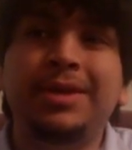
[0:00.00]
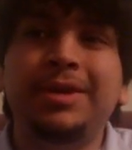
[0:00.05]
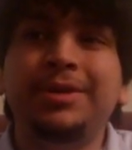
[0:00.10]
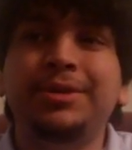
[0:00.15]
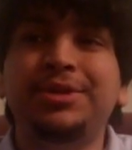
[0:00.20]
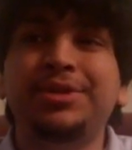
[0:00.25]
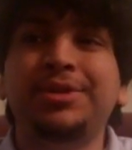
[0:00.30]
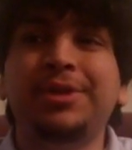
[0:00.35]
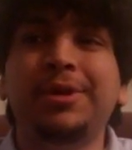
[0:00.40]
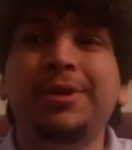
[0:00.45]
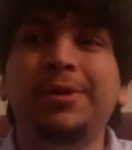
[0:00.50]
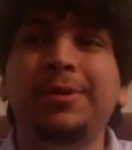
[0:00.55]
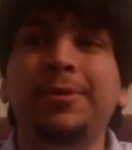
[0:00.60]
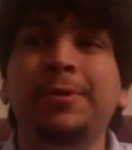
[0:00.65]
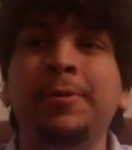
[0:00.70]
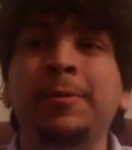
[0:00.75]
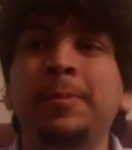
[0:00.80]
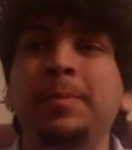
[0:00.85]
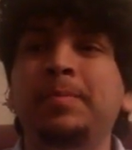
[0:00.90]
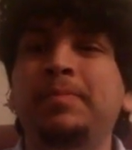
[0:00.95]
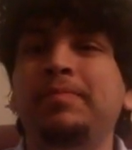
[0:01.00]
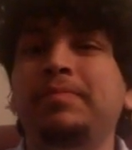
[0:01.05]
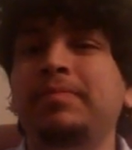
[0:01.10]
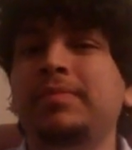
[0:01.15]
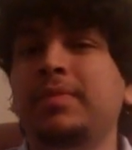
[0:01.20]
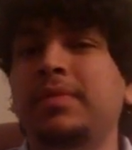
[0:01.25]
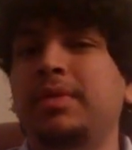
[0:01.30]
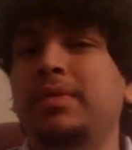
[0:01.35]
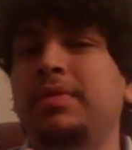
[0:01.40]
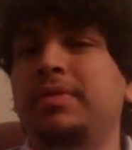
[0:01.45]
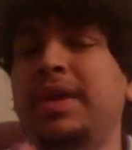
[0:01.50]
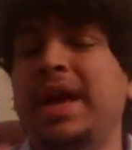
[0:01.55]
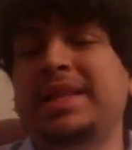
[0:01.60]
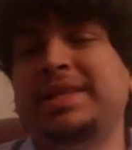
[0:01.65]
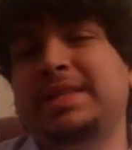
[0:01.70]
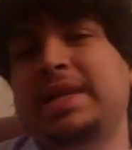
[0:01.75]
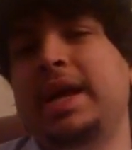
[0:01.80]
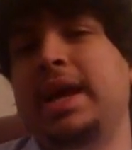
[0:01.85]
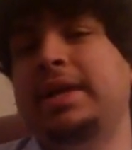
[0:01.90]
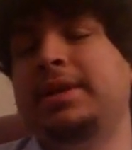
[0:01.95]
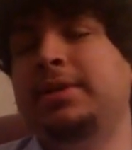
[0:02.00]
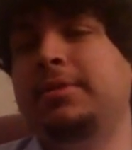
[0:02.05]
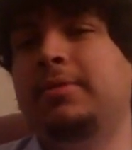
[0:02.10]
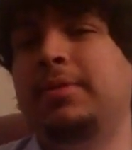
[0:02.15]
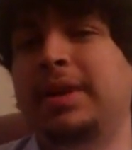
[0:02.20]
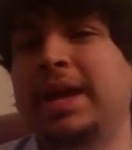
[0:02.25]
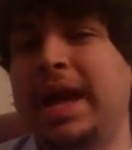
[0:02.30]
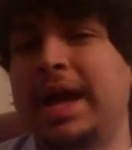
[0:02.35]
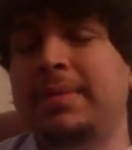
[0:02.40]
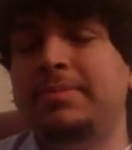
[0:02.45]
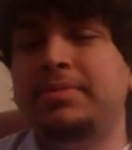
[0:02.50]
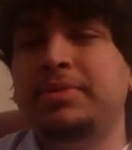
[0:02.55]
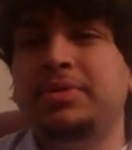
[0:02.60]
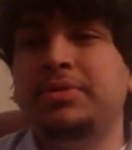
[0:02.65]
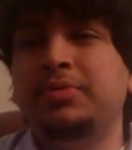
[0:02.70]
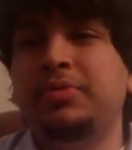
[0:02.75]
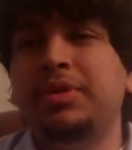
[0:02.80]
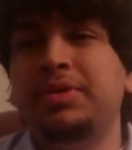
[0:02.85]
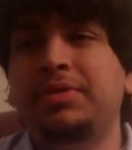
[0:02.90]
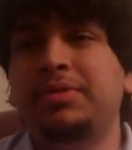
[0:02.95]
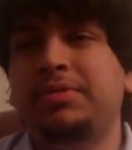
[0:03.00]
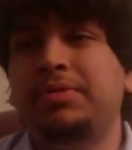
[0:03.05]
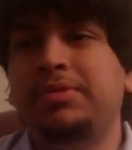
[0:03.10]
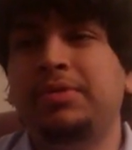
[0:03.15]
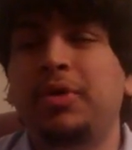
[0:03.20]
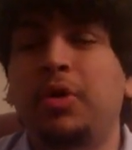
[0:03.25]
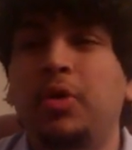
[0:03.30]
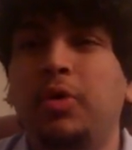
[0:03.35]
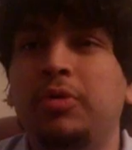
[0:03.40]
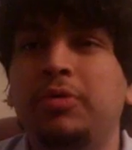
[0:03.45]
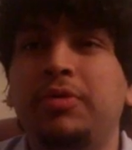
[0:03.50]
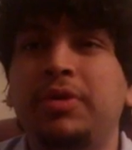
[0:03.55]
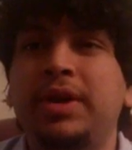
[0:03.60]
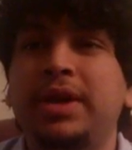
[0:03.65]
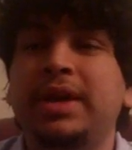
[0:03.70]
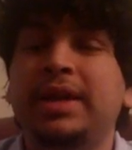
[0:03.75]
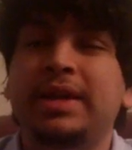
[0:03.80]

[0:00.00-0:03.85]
So that's kind of what happened with the whole thing,